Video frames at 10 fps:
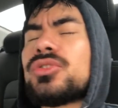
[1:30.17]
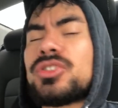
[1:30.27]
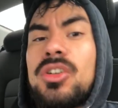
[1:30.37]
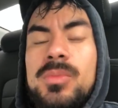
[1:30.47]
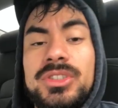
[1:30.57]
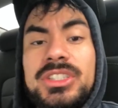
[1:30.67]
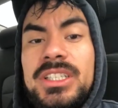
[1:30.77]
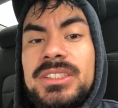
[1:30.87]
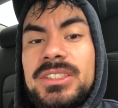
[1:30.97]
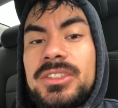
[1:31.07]
so much
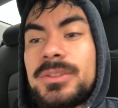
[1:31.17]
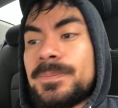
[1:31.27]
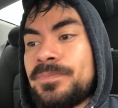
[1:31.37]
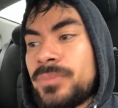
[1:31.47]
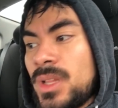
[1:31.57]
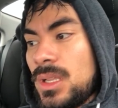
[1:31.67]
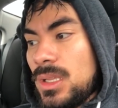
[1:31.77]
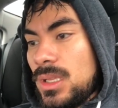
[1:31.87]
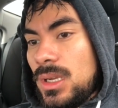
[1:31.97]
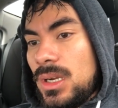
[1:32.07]
easier.
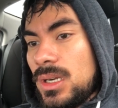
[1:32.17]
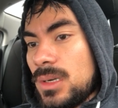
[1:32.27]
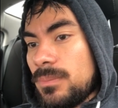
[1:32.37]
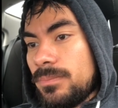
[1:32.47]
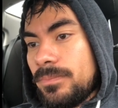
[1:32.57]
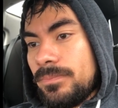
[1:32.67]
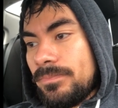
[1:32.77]
Um,